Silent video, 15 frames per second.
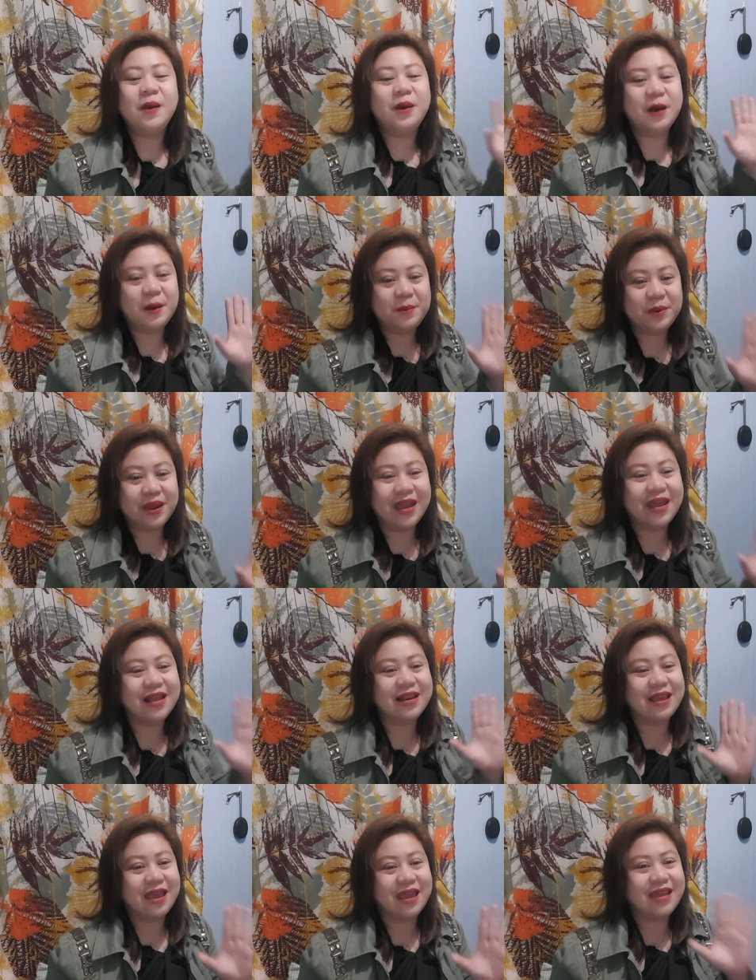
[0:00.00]

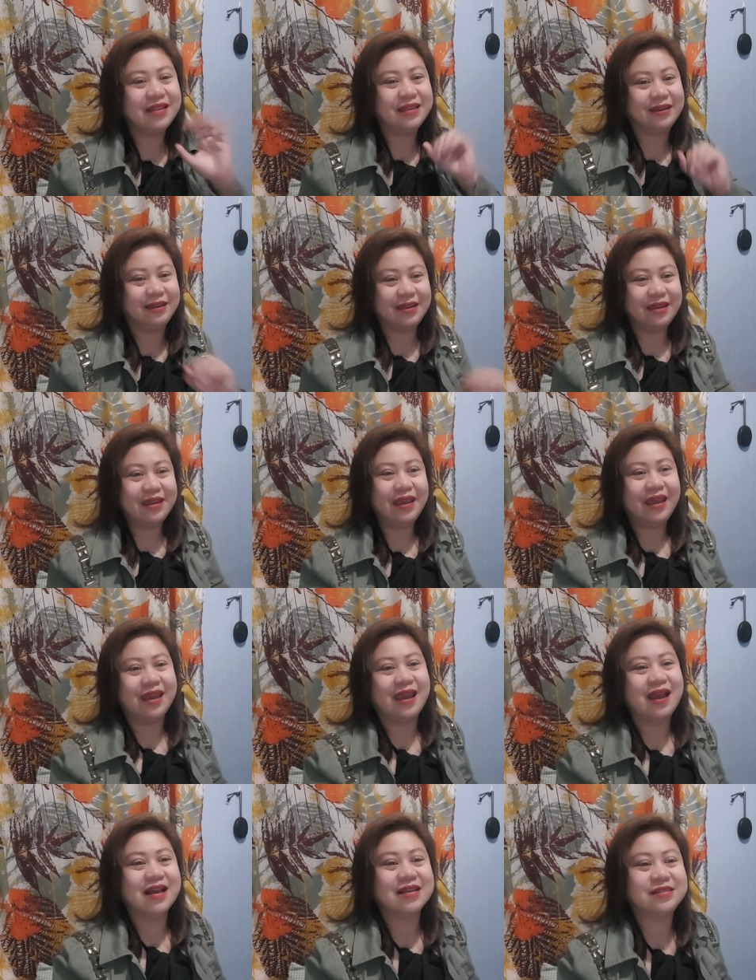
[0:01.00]
Gabriel
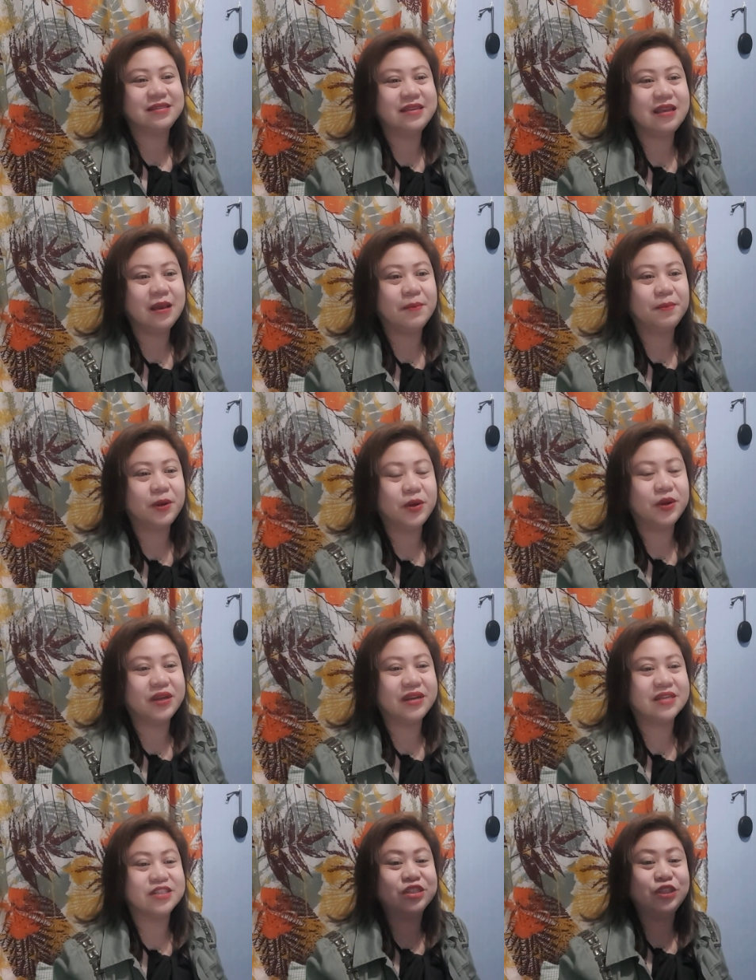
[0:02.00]
Henrique, as he
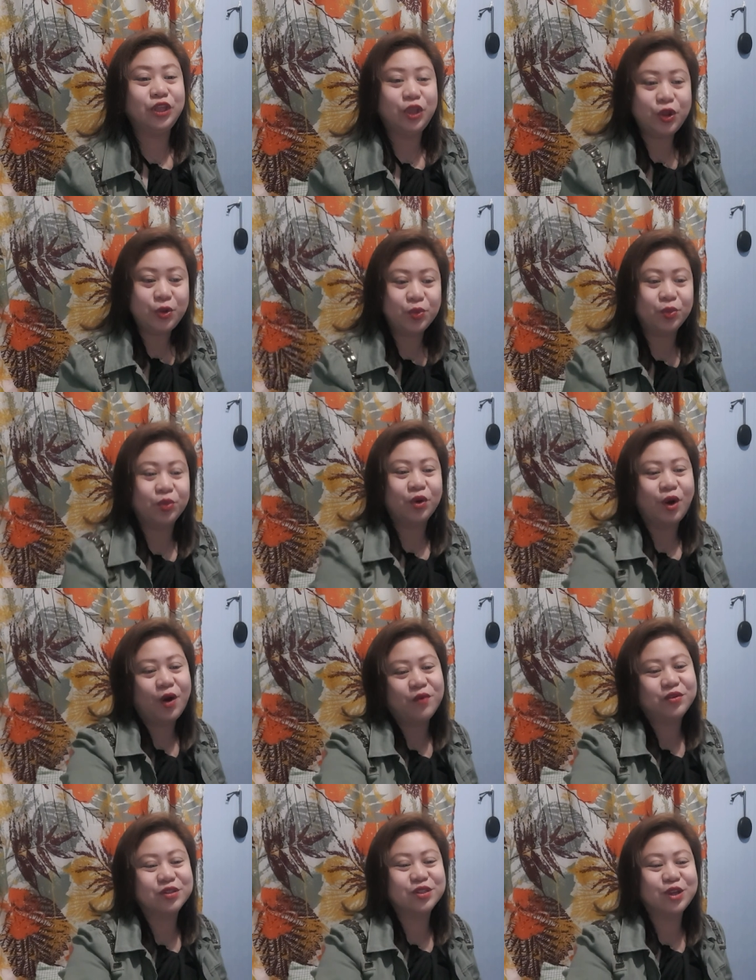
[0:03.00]
uploaded his new
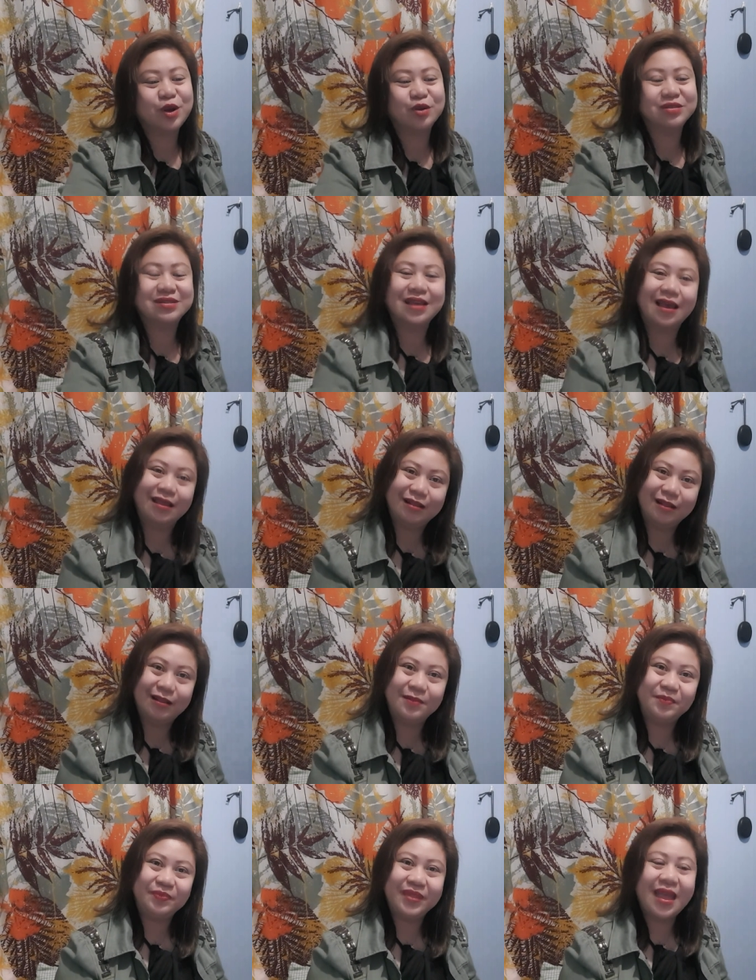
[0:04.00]
cover song
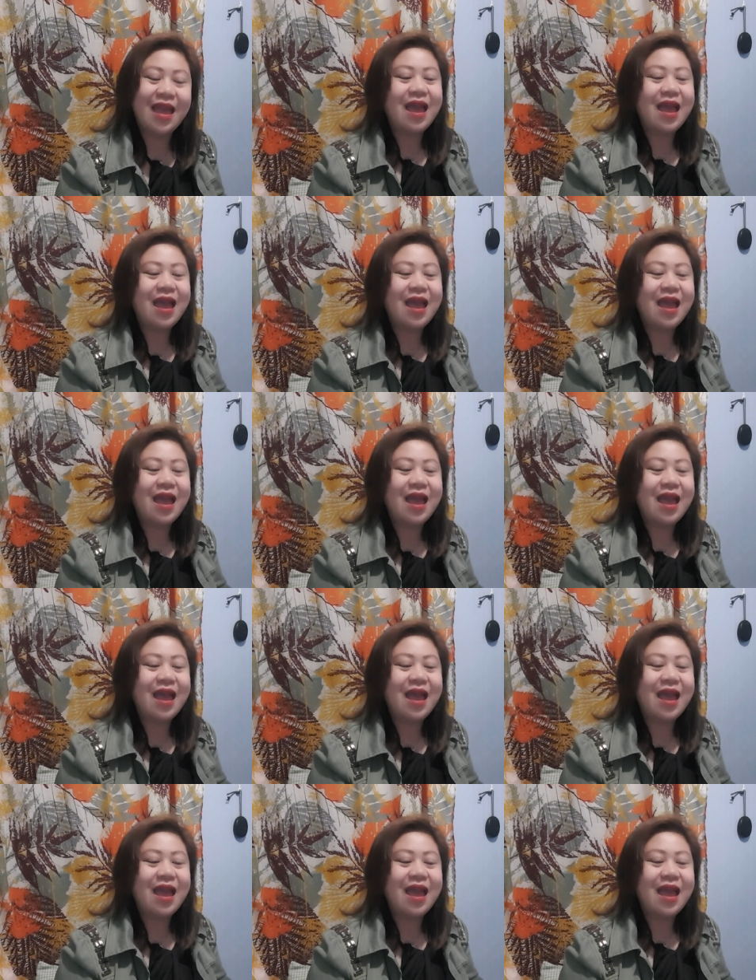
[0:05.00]
titled